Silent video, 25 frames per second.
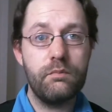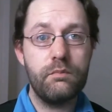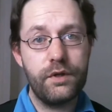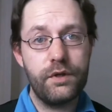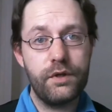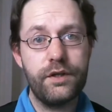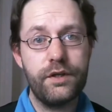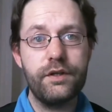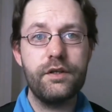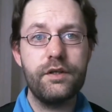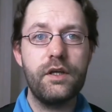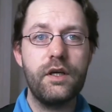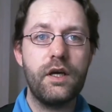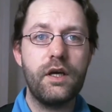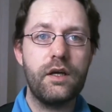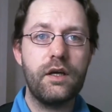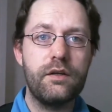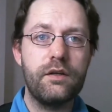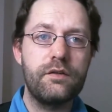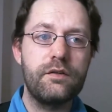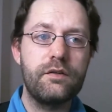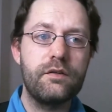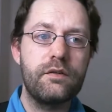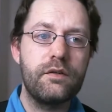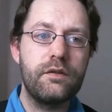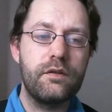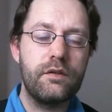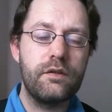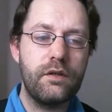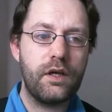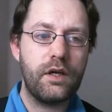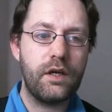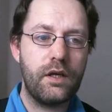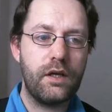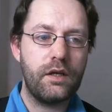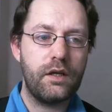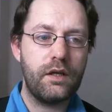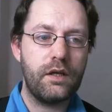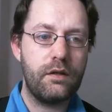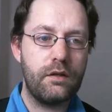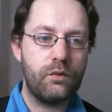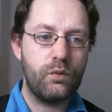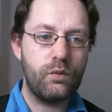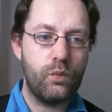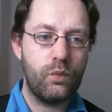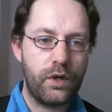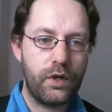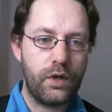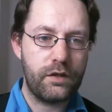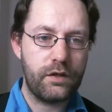but in the end they
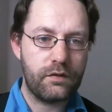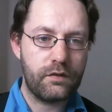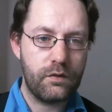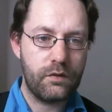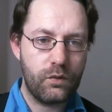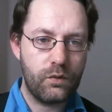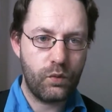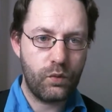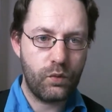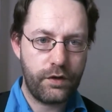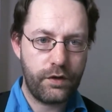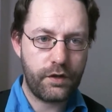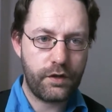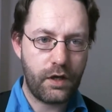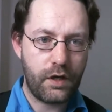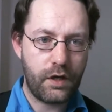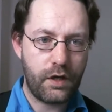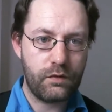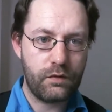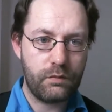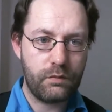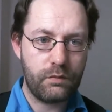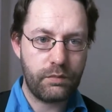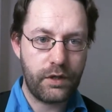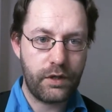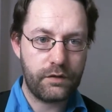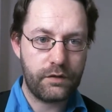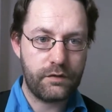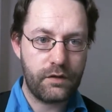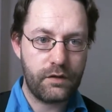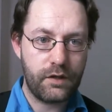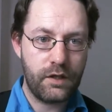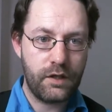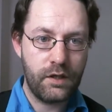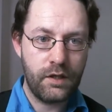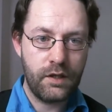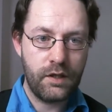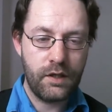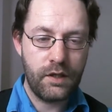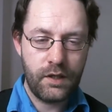went with Counterparty.